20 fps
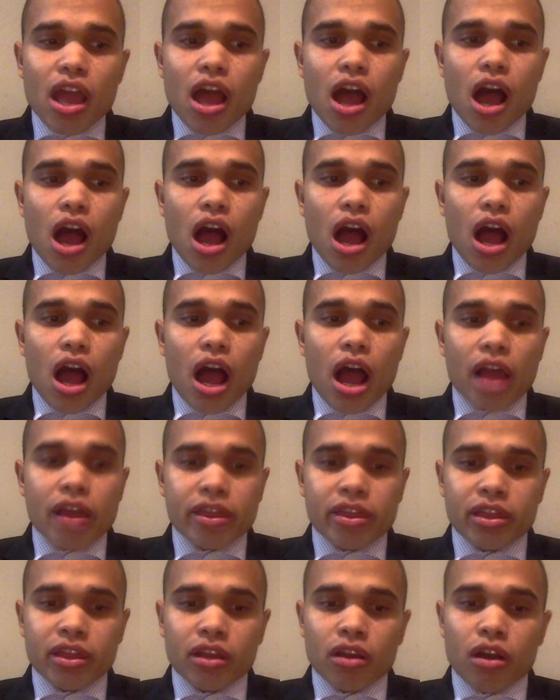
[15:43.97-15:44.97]
I
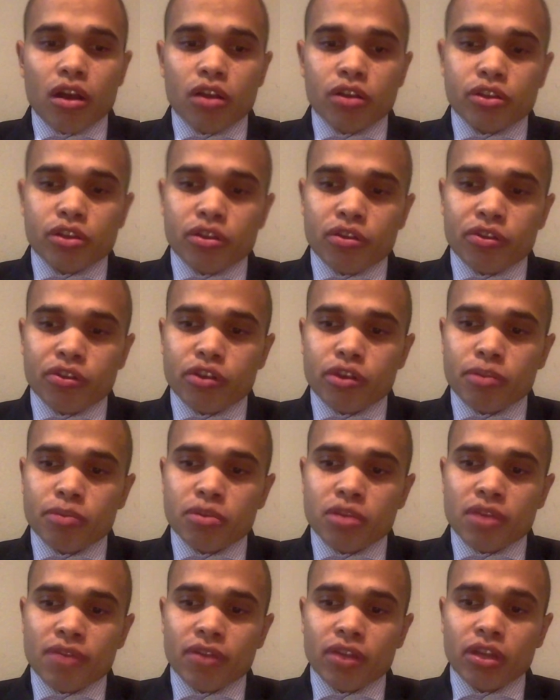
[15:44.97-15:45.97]
think also in
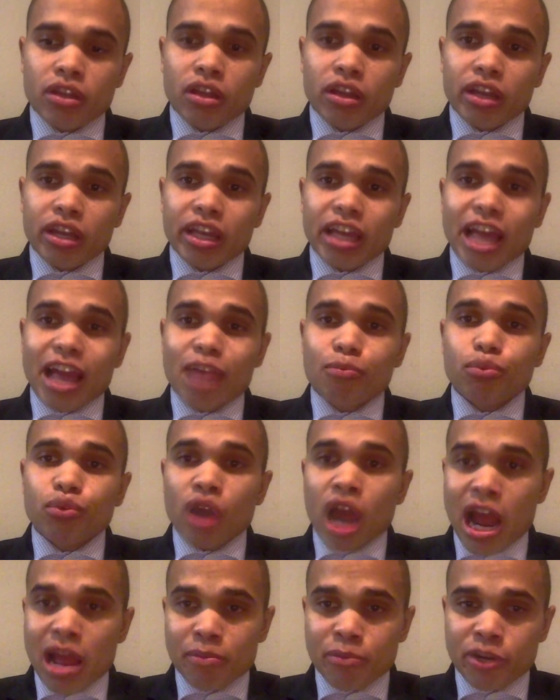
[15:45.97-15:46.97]
terms of looking at
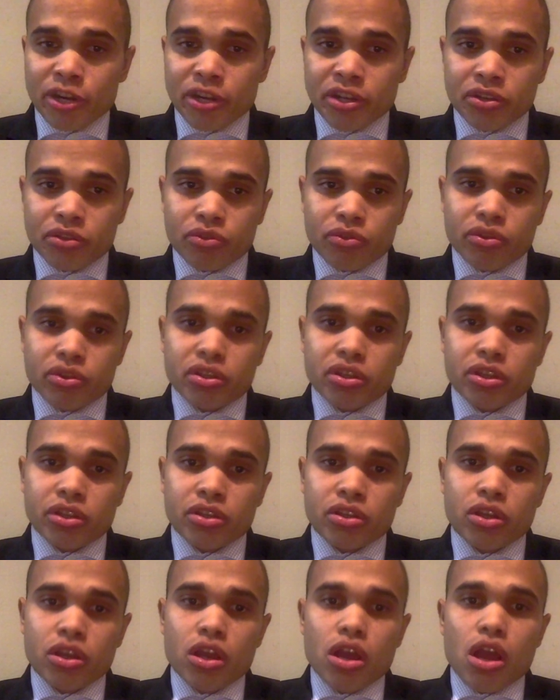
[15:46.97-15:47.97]
primary
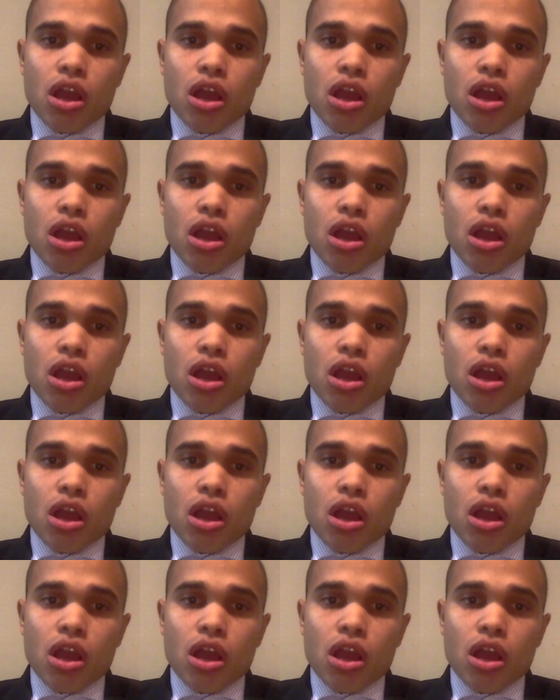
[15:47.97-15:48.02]
sources,